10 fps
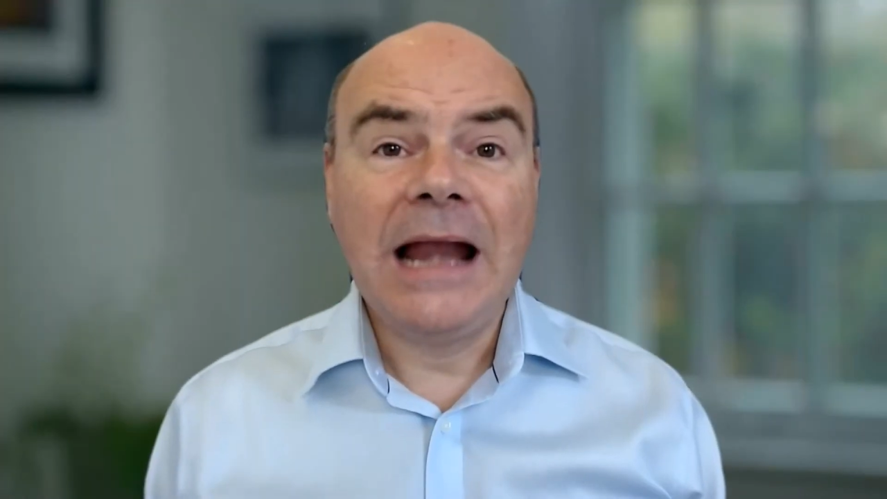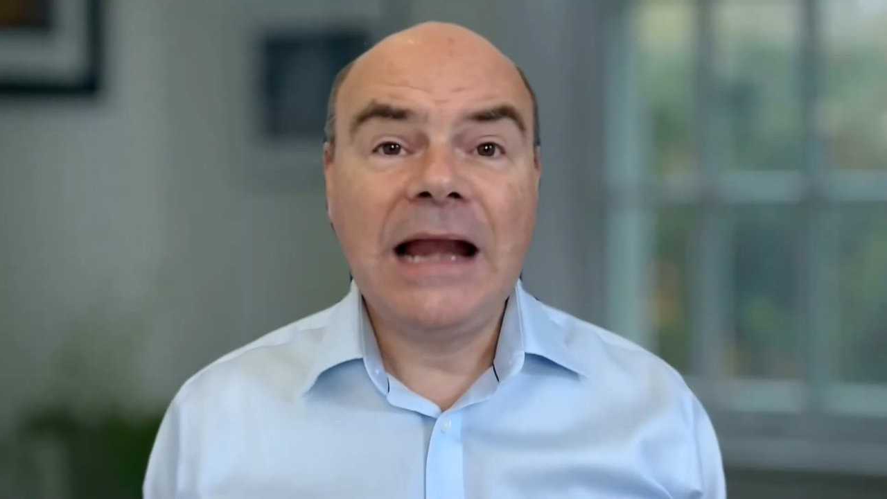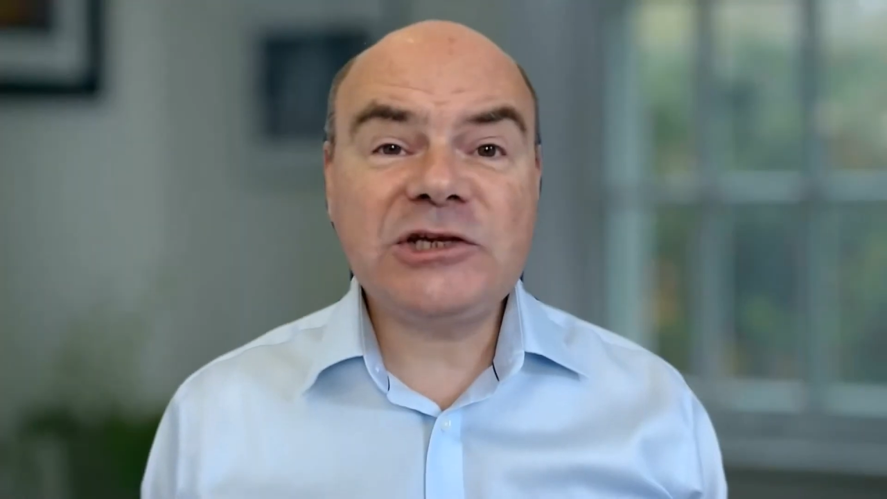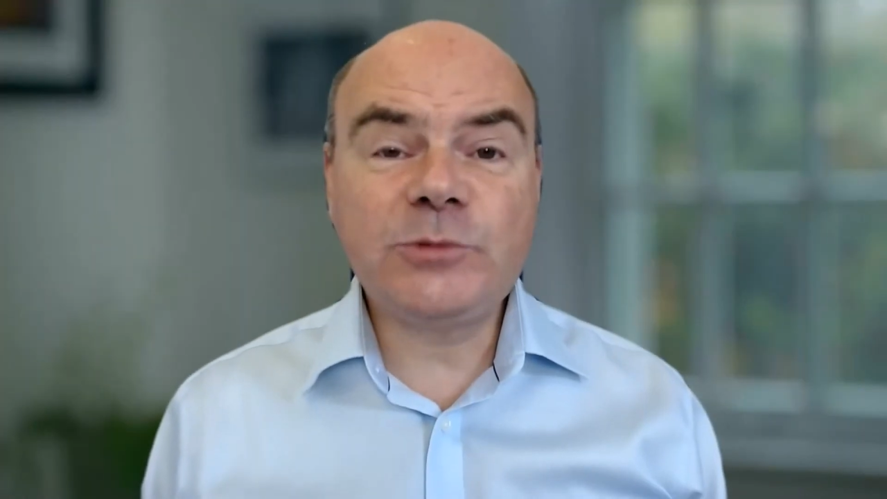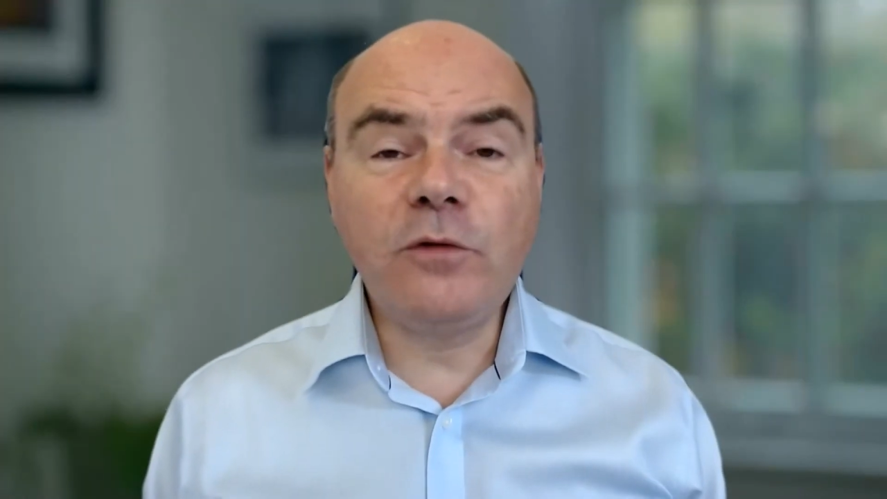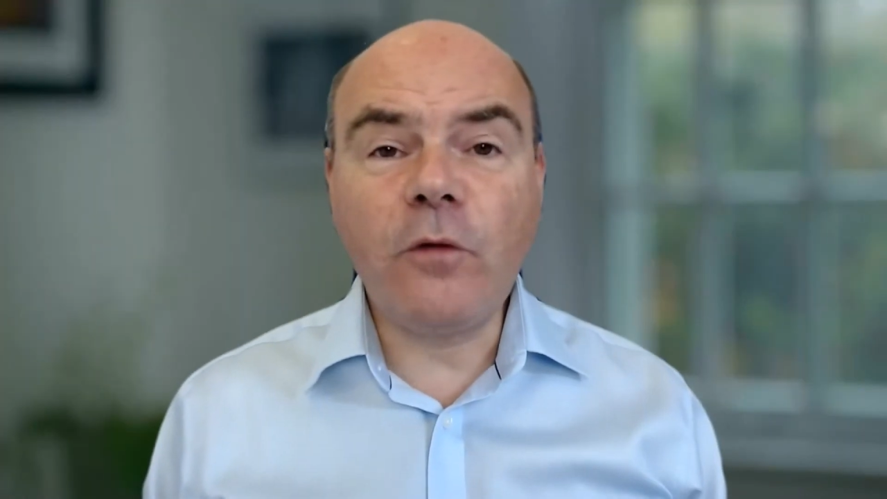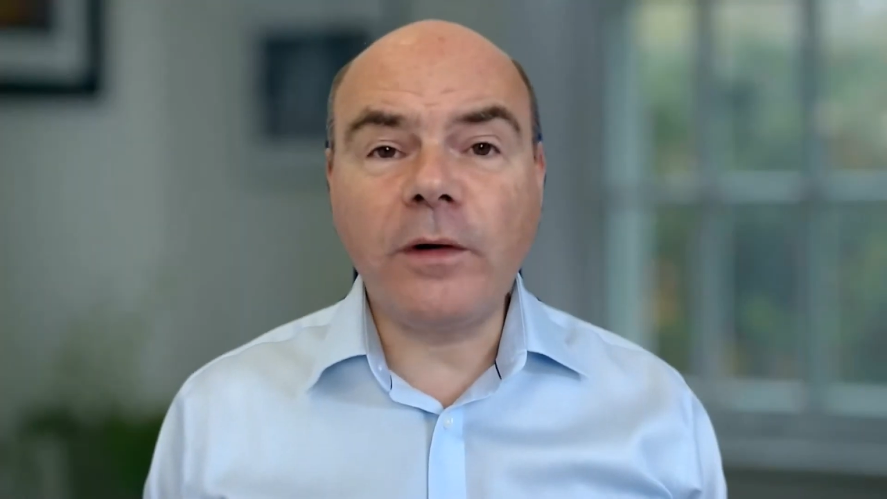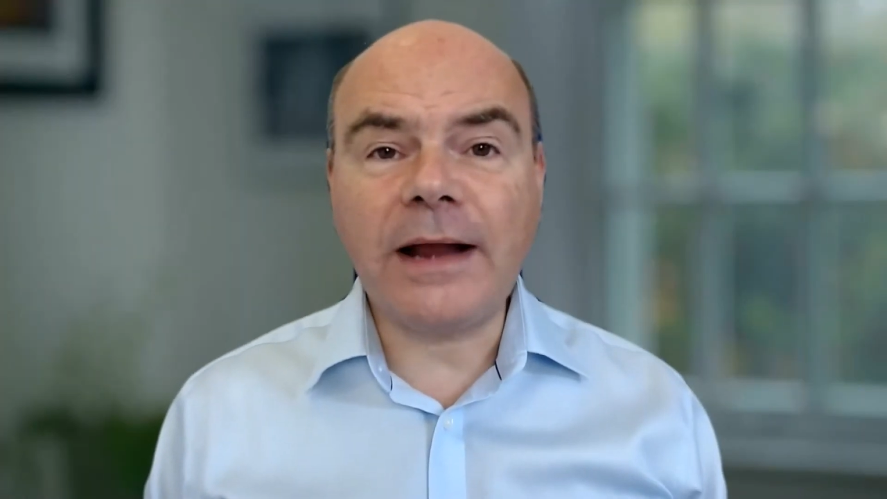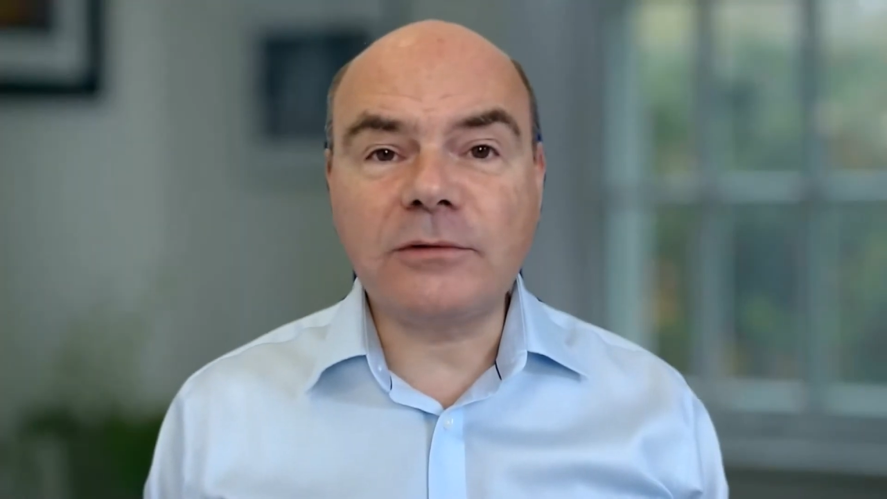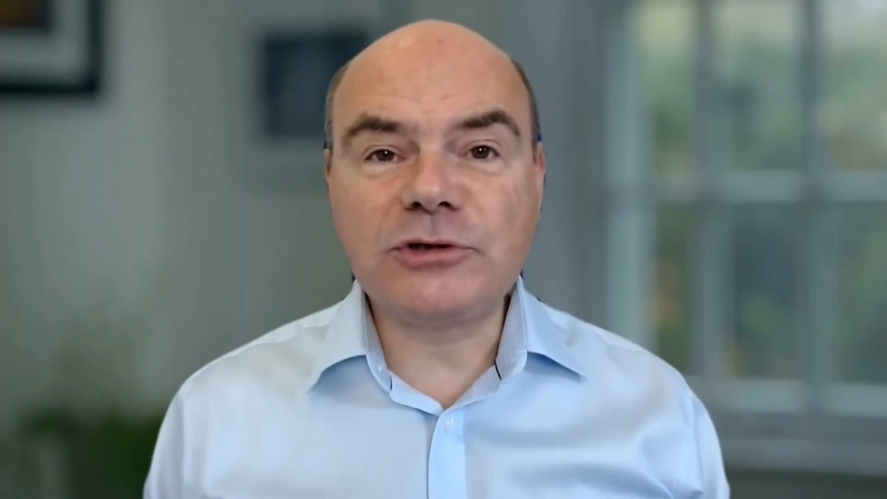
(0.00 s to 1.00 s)
Let's move
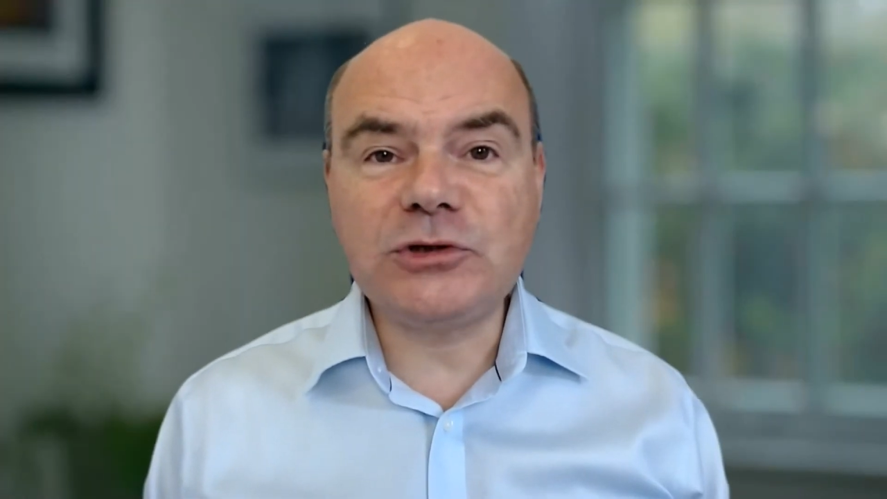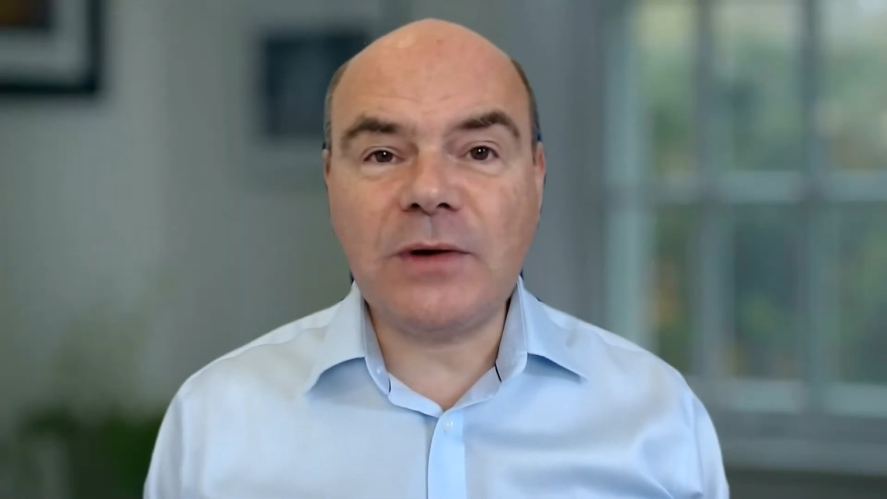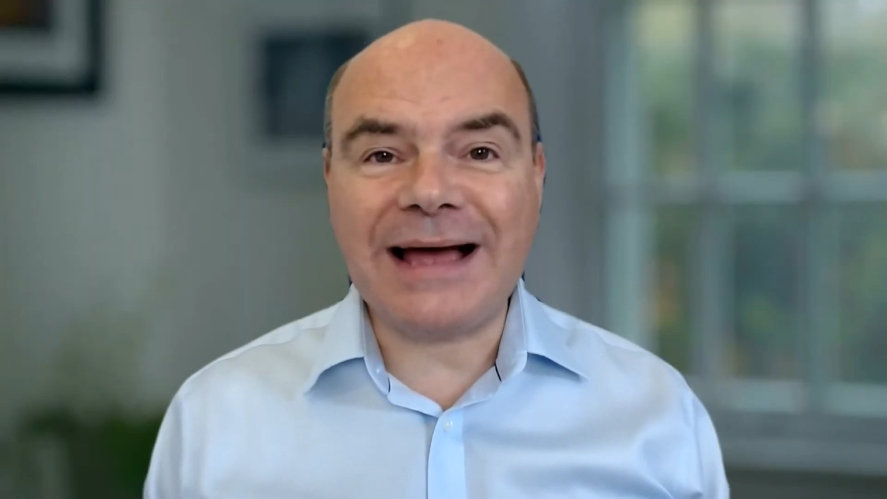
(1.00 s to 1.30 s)
on now to